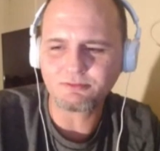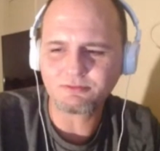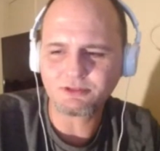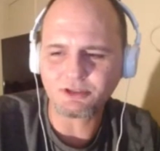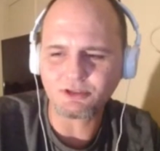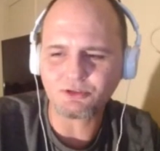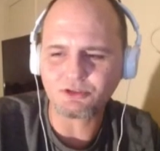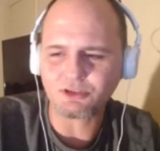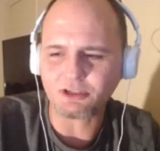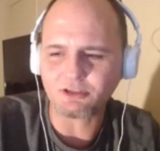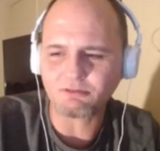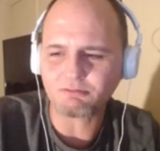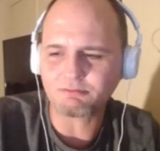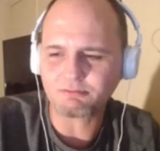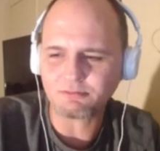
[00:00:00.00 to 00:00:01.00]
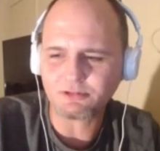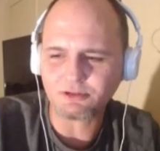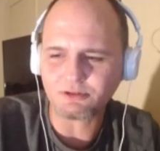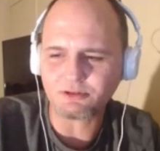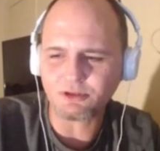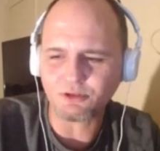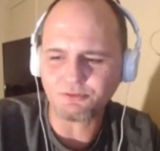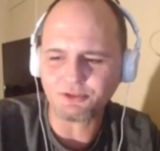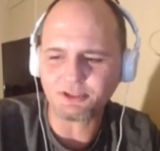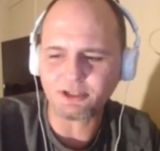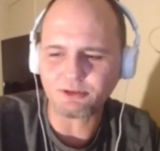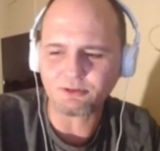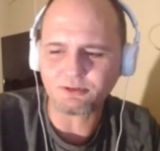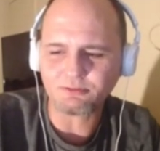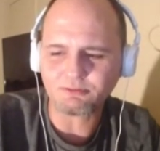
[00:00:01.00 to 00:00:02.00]
do shit. So hopefully
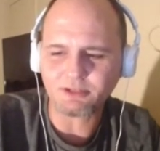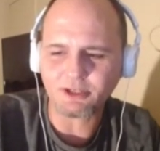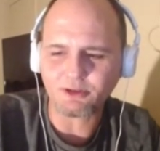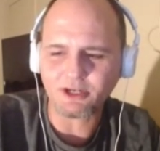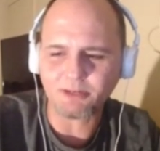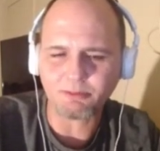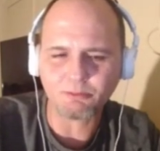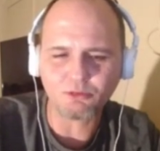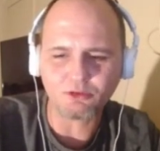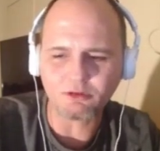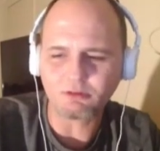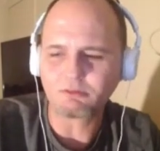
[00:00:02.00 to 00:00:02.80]
that'll happen more.